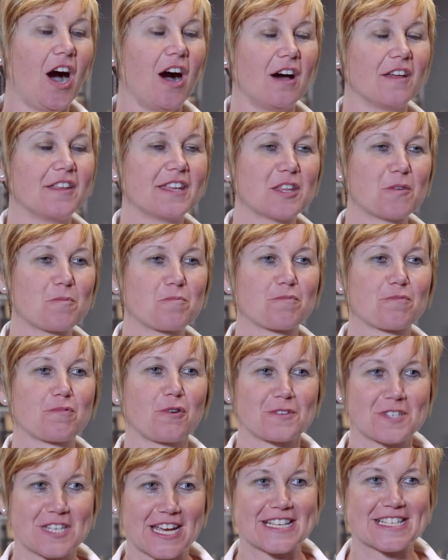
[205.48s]
I think the
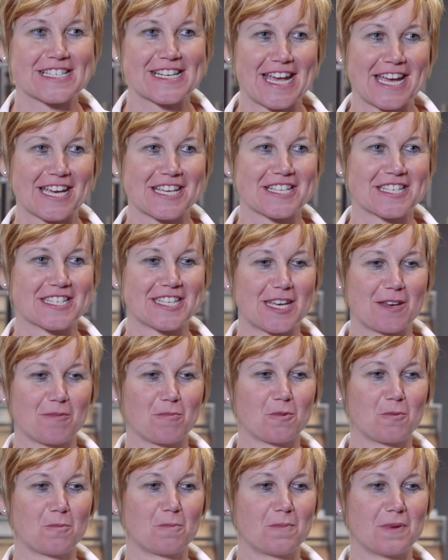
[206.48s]
project's legacy
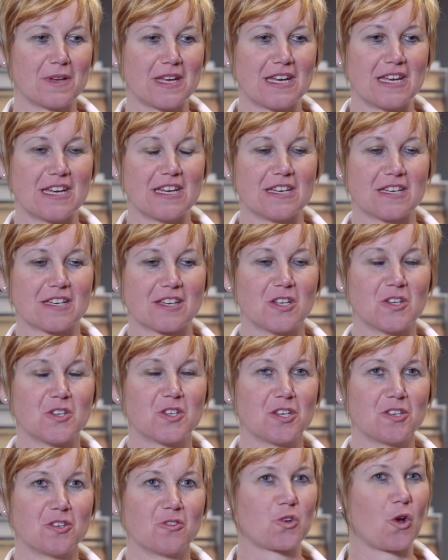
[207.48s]
will be
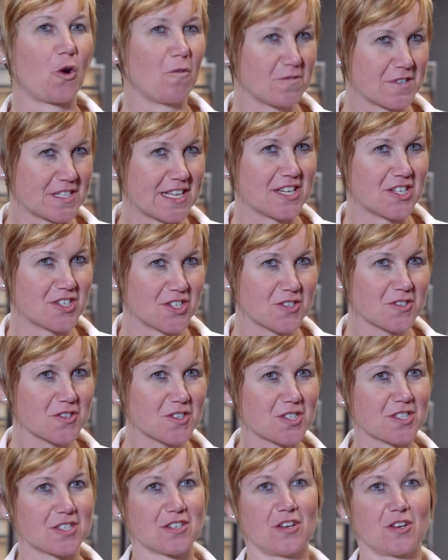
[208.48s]
continued
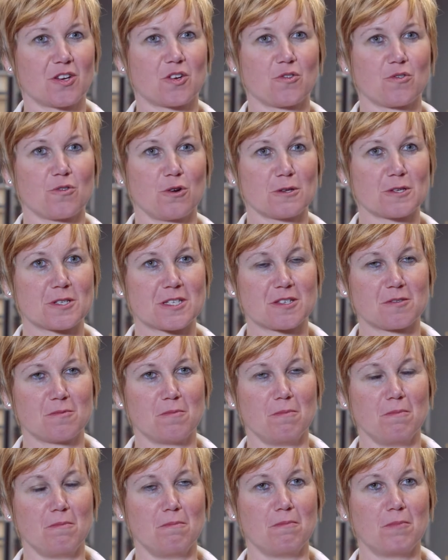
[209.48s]
conversations across
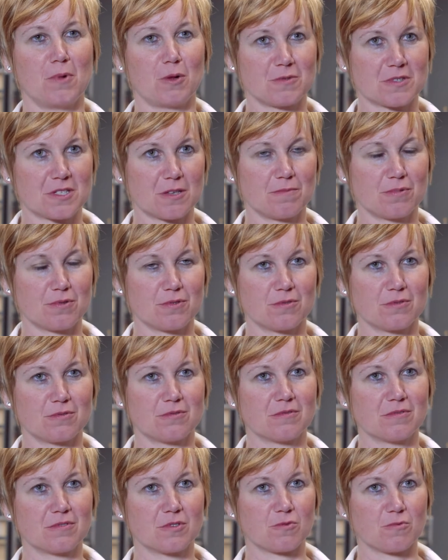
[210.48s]
multiple
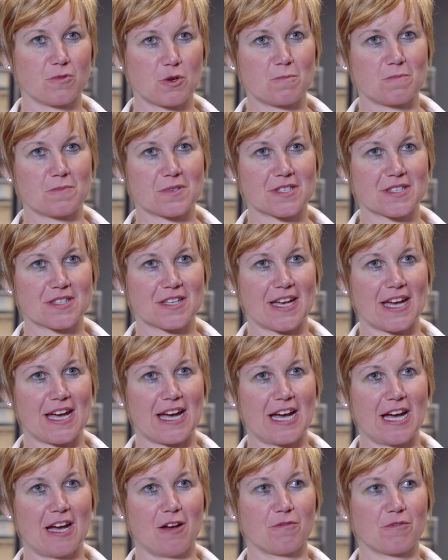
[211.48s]
groups that
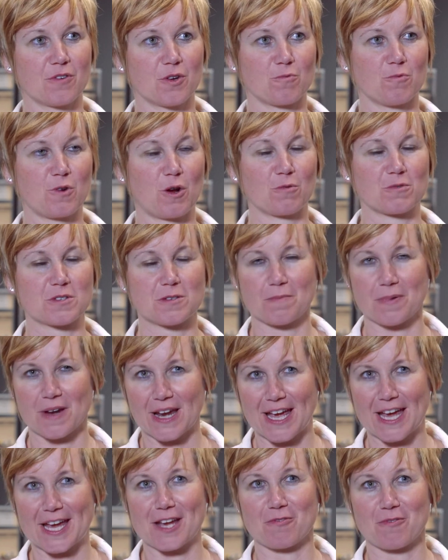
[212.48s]
have a role to play